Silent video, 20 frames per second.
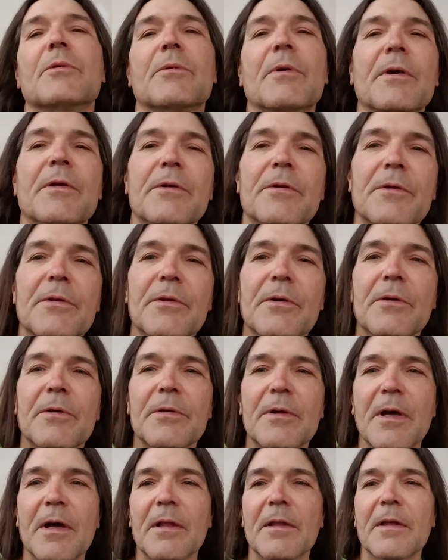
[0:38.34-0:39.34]
weather, though,
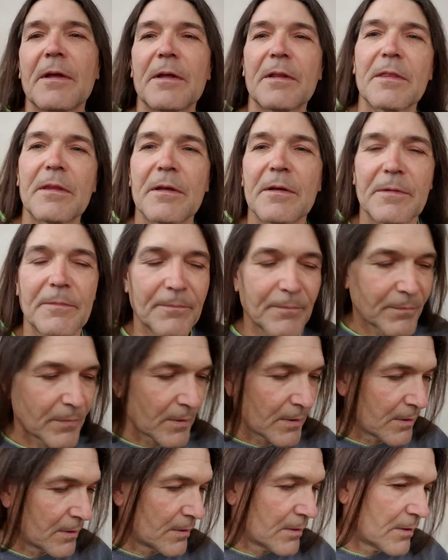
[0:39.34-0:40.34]
not like the
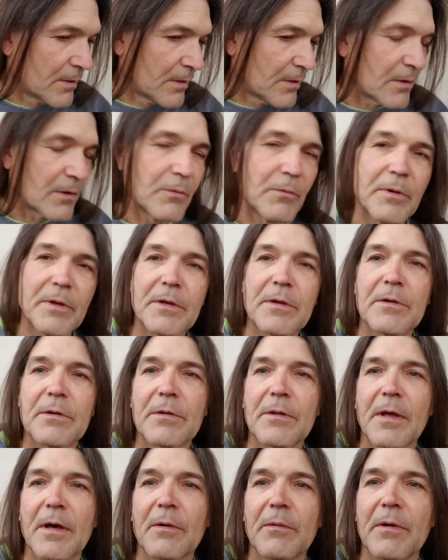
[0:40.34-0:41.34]
winter
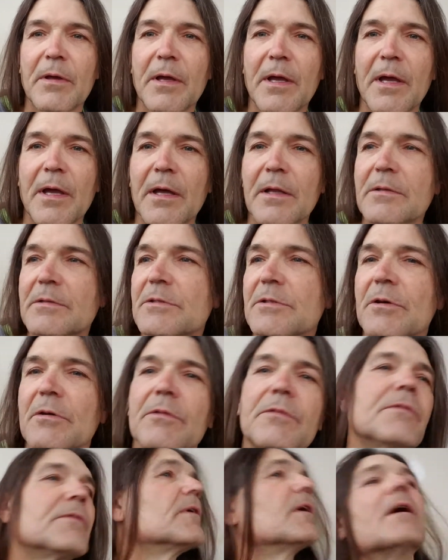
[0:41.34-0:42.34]
that we had so
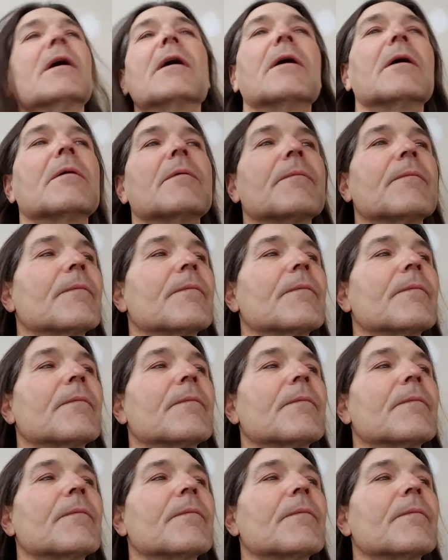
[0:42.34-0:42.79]
far.